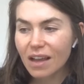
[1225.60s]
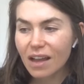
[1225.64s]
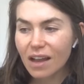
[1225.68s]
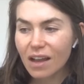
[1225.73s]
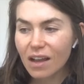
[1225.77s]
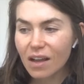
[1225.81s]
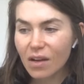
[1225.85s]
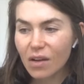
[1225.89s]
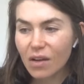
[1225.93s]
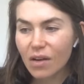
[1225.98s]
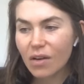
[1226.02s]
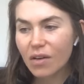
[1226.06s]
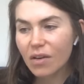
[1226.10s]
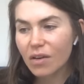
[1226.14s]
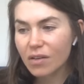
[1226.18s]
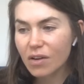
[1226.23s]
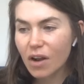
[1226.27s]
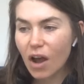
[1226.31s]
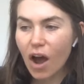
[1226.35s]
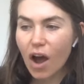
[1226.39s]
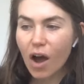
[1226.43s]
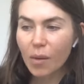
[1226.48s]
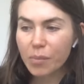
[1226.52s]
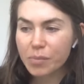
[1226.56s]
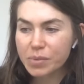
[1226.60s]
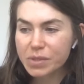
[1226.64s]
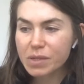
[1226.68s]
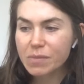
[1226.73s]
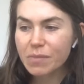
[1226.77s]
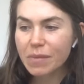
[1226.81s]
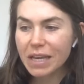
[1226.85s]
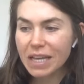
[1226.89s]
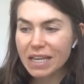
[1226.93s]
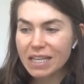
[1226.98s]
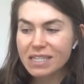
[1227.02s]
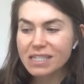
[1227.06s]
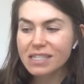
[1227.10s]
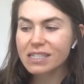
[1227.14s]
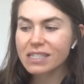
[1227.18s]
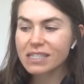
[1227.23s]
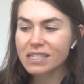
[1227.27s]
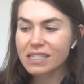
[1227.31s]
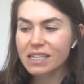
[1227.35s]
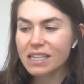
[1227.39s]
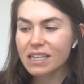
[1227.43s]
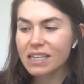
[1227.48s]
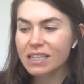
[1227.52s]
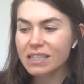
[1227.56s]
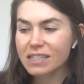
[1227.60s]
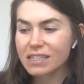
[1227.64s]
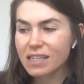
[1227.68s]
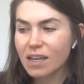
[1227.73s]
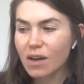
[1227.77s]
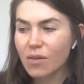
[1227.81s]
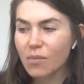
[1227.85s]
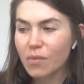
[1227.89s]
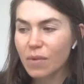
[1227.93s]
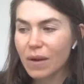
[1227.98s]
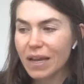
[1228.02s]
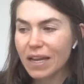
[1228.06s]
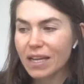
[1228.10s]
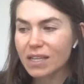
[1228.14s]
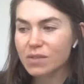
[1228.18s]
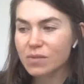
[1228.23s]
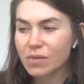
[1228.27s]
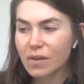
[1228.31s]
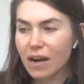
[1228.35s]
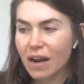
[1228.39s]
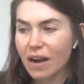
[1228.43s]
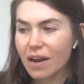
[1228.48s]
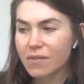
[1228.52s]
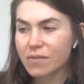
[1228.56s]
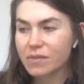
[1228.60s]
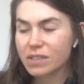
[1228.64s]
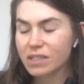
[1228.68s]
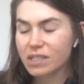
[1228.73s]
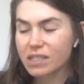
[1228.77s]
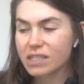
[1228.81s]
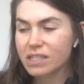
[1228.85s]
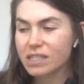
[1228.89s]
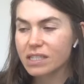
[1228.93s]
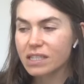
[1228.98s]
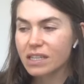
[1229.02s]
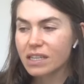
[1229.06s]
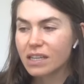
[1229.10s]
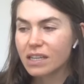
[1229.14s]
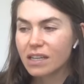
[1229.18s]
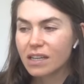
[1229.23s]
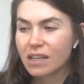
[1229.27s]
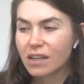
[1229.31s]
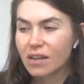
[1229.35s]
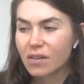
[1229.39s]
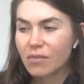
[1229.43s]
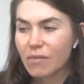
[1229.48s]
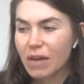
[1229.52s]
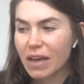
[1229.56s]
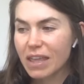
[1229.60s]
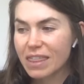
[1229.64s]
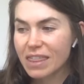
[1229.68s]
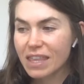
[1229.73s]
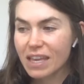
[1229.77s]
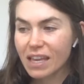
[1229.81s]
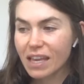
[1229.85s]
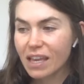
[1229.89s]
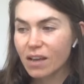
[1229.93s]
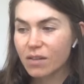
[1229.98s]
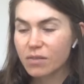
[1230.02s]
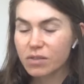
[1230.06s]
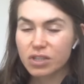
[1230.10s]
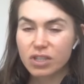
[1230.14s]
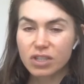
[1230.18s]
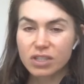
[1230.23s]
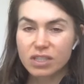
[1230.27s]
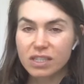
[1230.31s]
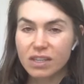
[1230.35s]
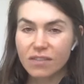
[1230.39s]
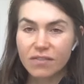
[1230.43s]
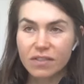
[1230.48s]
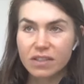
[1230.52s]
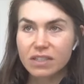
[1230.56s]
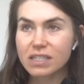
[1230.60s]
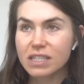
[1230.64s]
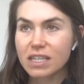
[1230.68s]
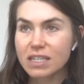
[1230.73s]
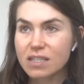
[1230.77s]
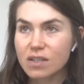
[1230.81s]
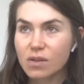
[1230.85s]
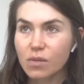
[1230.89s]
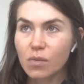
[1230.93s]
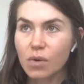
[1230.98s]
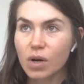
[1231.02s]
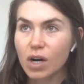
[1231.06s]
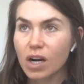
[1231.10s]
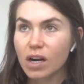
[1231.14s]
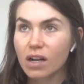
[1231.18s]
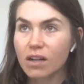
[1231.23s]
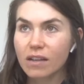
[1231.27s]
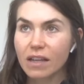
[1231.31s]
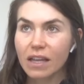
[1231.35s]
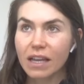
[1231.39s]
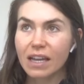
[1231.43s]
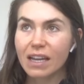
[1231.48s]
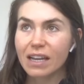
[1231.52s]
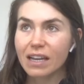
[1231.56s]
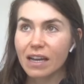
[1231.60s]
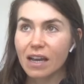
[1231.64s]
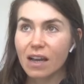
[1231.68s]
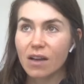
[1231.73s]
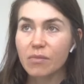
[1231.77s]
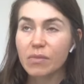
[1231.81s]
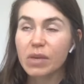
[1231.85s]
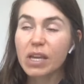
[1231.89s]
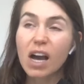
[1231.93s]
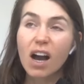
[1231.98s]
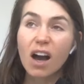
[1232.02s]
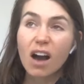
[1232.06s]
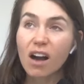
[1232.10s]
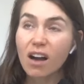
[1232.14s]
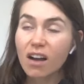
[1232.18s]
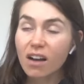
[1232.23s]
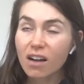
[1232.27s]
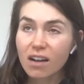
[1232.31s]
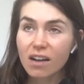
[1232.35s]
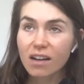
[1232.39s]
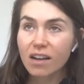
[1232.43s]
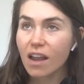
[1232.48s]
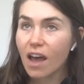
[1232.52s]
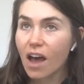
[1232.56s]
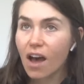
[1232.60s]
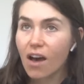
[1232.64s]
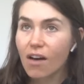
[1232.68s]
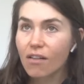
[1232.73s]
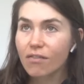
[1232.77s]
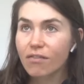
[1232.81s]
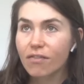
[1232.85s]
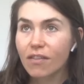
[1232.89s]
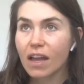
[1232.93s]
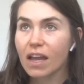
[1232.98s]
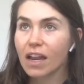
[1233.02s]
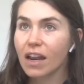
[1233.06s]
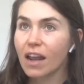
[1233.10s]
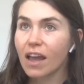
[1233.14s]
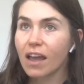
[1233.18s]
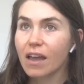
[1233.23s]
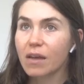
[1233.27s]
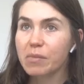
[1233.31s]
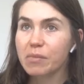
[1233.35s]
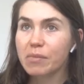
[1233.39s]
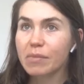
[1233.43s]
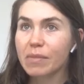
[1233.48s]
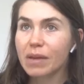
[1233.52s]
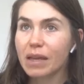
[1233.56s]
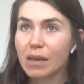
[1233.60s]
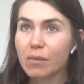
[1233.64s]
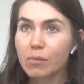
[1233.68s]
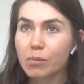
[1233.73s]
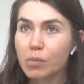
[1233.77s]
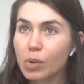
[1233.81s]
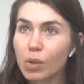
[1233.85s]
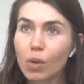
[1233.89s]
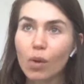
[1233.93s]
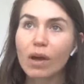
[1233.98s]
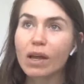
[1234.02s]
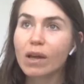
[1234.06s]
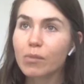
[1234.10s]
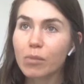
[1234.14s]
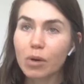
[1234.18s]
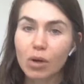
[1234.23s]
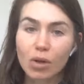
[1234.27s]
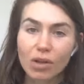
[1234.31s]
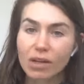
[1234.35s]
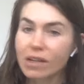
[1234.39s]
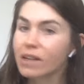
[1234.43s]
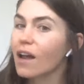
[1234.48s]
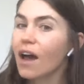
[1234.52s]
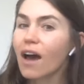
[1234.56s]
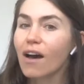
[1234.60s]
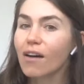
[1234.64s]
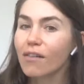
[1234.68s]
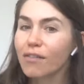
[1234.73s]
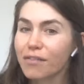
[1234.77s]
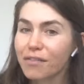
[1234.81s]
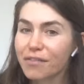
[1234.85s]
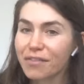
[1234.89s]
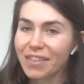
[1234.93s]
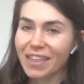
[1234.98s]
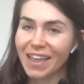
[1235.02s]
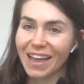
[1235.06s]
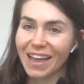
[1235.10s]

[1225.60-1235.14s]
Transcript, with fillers: an optimist in some ways where I was, my thinking was just, if this doesn't work, like I'm young enough and I'm employable enough